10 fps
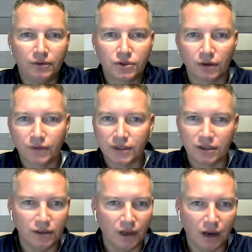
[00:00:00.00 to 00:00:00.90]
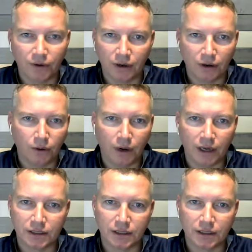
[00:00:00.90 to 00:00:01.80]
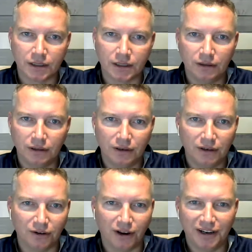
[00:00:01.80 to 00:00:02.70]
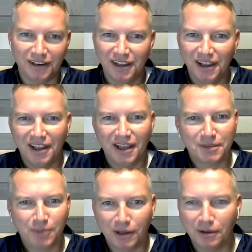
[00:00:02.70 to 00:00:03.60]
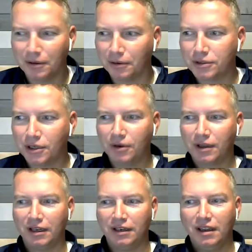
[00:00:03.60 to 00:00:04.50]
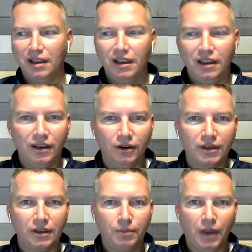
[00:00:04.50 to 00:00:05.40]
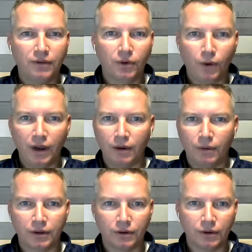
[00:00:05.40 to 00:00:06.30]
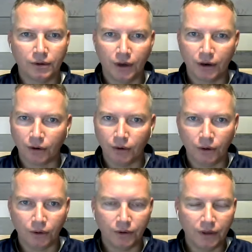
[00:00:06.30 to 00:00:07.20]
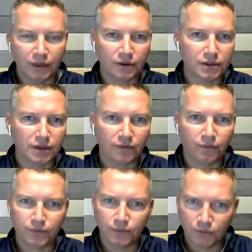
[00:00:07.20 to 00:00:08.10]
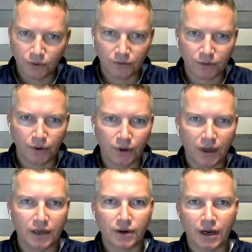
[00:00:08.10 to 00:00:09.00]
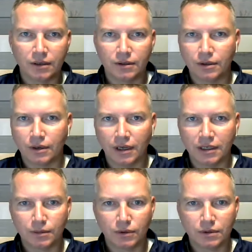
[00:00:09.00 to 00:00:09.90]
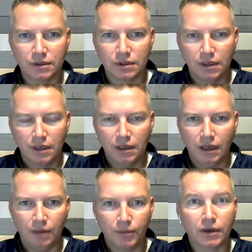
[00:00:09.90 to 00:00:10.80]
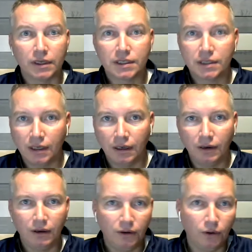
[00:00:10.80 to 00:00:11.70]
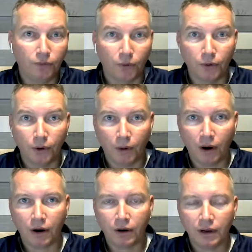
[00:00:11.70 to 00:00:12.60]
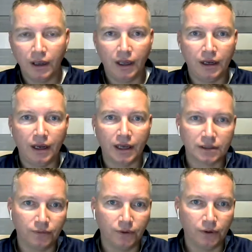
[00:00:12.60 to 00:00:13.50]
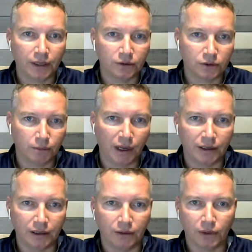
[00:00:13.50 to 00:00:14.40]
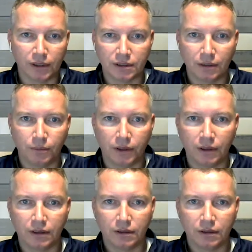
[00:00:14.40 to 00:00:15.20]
Service is never going to go out of style, right? That's my little joke. And you can pave your way, whether you're young or old, as long as you have service for your contractors or your customers. They're going to see you for who you are and actually feel like there's a bond and a relationship with you.